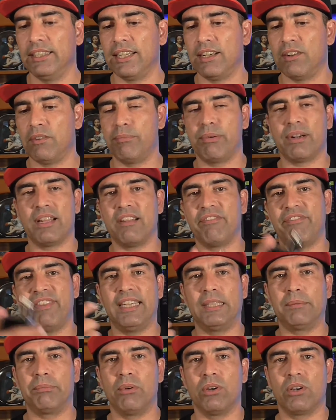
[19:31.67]
You know, put it on
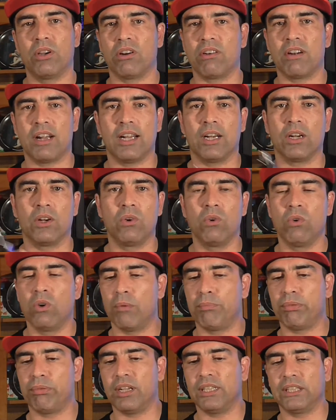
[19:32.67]
Facebook or on
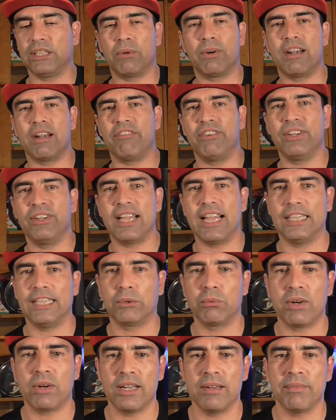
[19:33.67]
Google Plus or whatever you
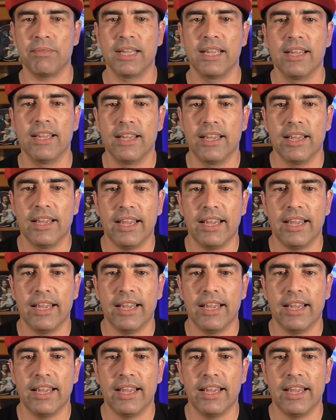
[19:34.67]
guys want.